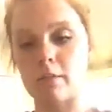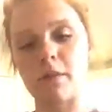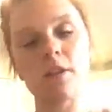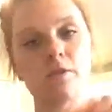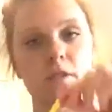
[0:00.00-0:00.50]
I'm
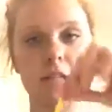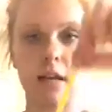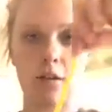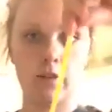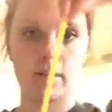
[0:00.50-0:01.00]
gonna use
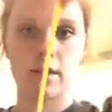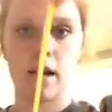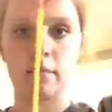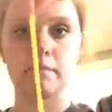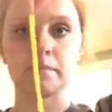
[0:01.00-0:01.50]
yellow this
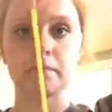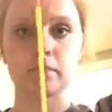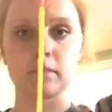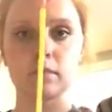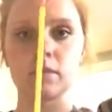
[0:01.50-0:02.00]
time.
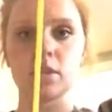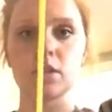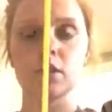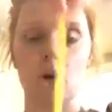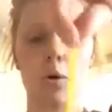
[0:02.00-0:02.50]

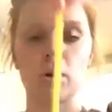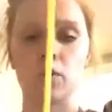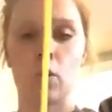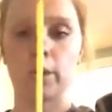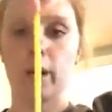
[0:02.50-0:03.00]
So
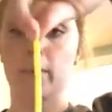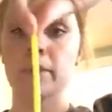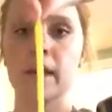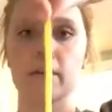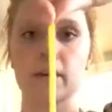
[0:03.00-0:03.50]
you hold it up
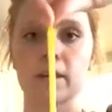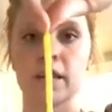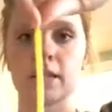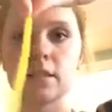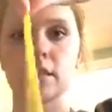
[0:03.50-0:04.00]
and down like
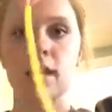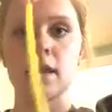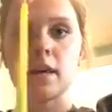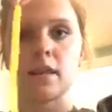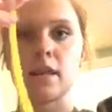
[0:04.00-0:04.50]
this.
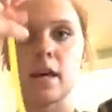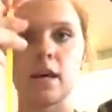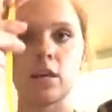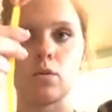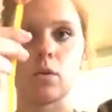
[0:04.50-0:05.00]

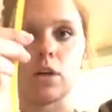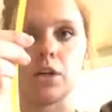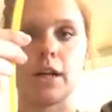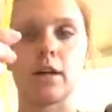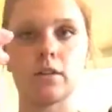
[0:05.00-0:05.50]
Then you wanna
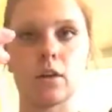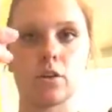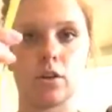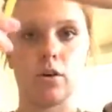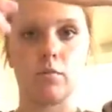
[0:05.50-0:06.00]
create a
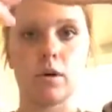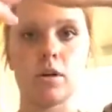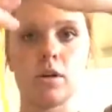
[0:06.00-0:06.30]
little loop.